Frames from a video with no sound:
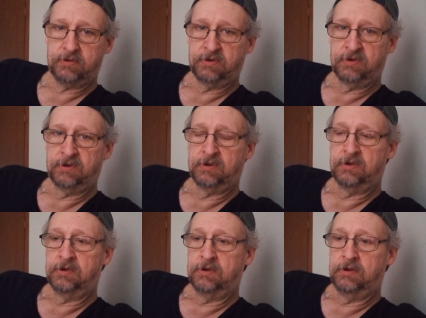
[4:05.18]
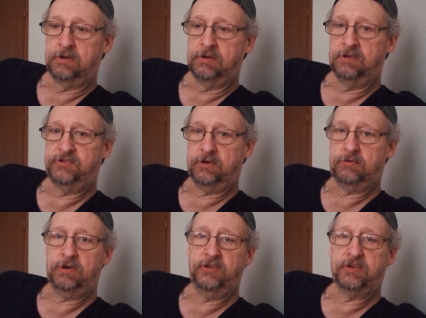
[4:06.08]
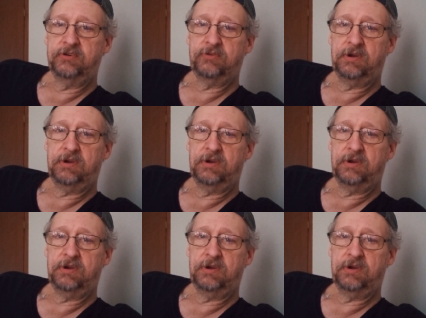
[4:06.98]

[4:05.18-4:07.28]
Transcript: Steroids can drive you nuts,